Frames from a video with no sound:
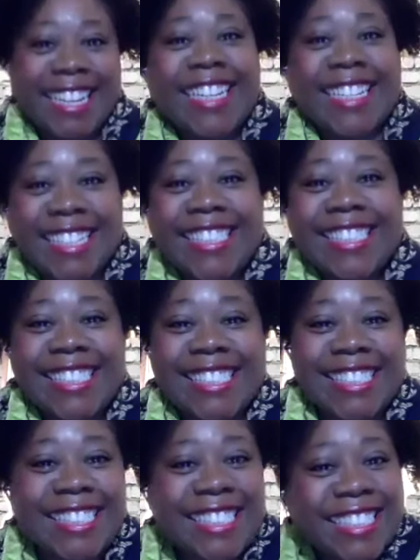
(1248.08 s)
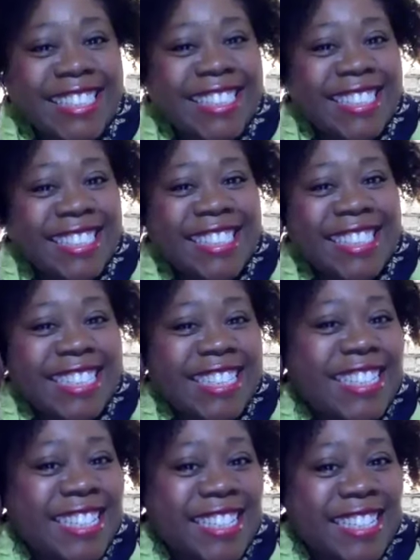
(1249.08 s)
She answers
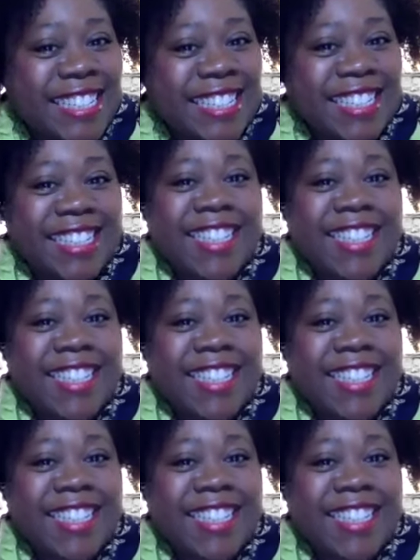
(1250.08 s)
to him.